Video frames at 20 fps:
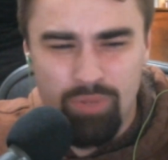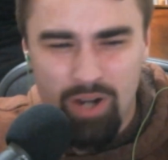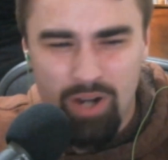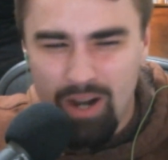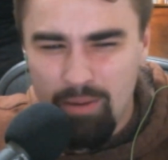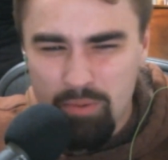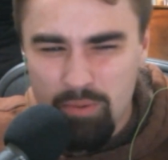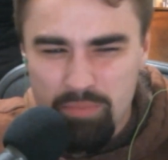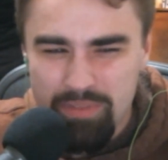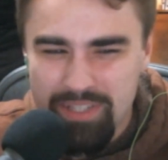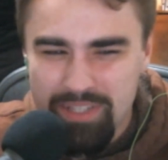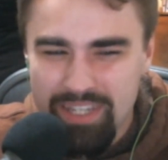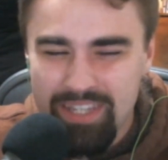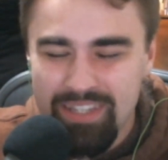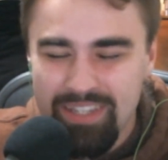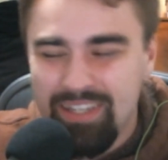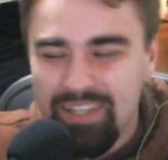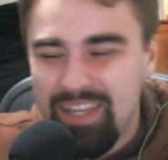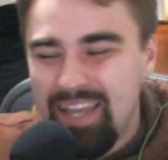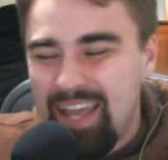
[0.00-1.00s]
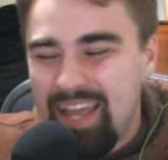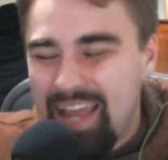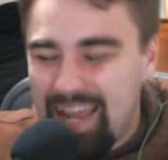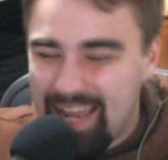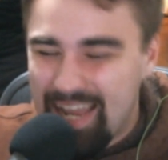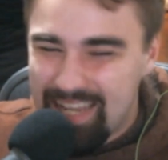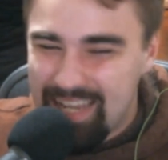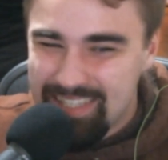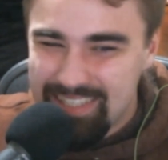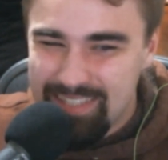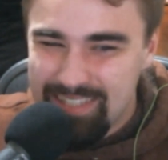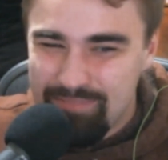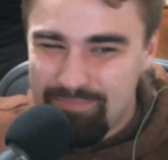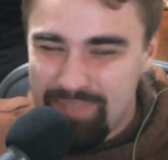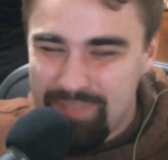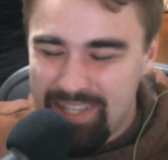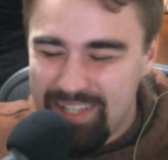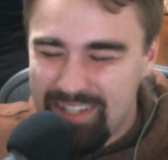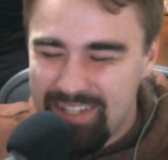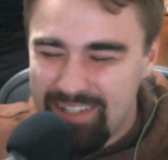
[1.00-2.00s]
Probably hasn't
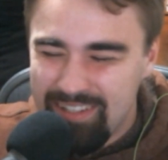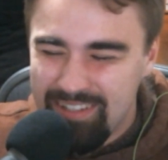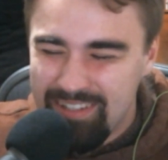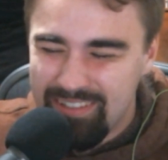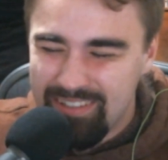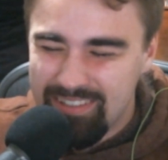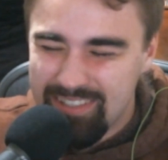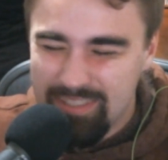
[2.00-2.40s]
been